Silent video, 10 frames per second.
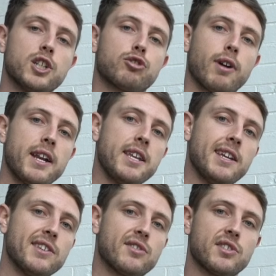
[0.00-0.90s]

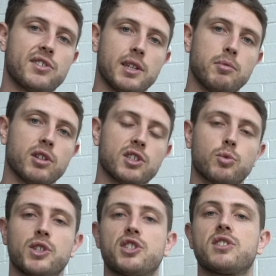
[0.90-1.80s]
Training is the
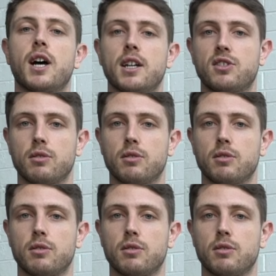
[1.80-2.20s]
stimulus which starts